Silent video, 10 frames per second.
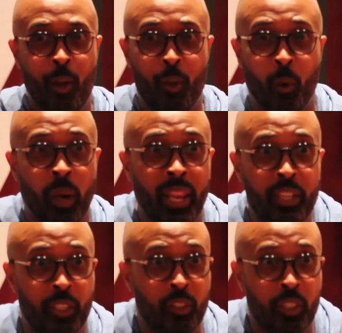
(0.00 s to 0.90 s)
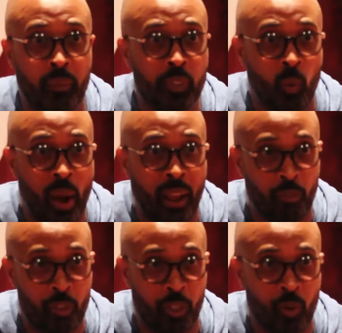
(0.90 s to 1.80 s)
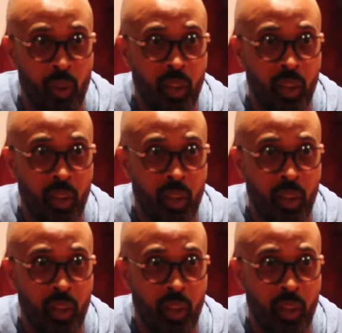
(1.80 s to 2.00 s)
your relationships around you,